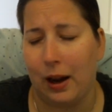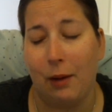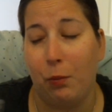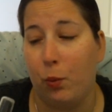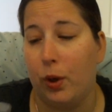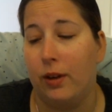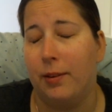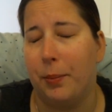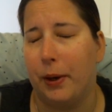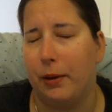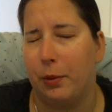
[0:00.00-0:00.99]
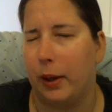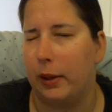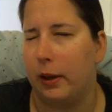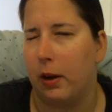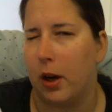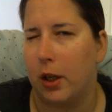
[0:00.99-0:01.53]
I wouldn't spray it
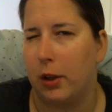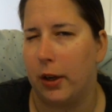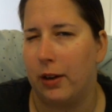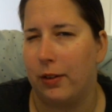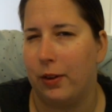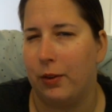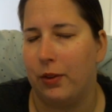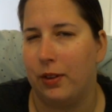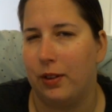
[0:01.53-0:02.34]
directly on your hair, though.